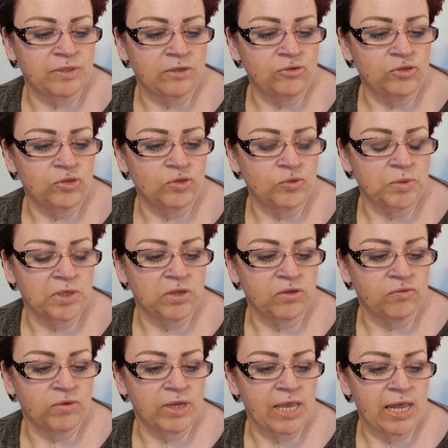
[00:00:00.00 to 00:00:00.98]

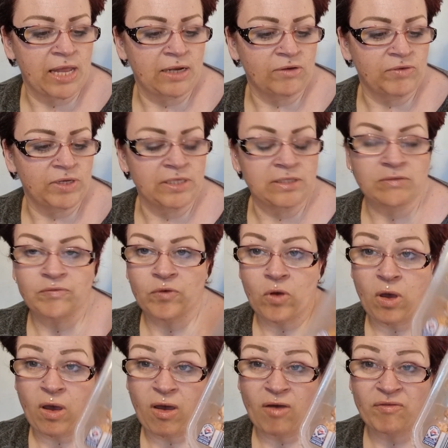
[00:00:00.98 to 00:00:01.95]
123 calories for
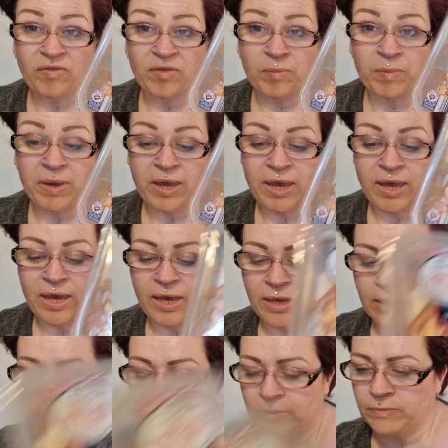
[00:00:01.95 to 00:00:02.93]
half the
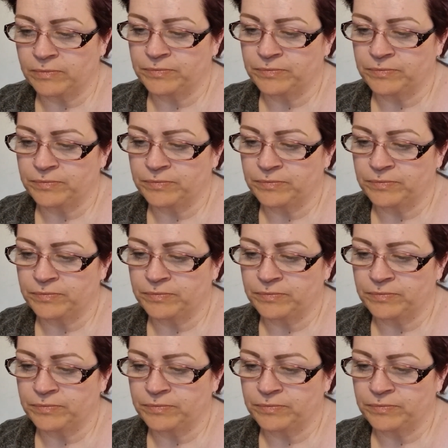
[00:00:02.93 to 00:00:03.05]
pack.